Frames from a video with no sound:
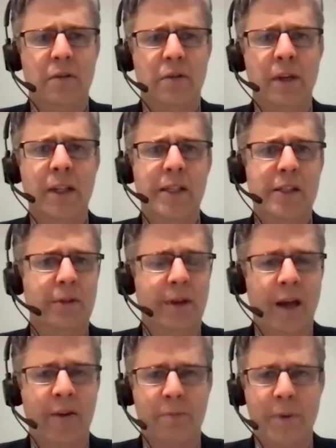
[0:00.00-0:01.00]
really stood
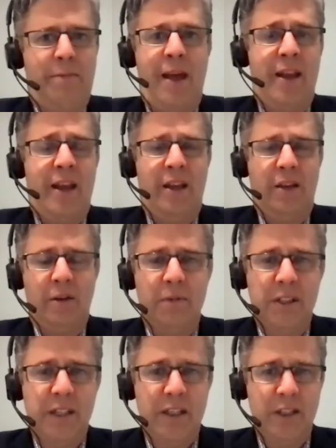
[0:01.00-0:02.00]
out from any other
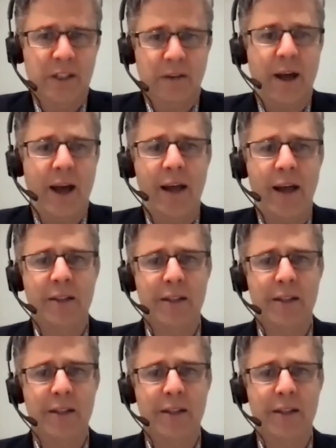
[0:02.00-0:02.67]
conversations I've had.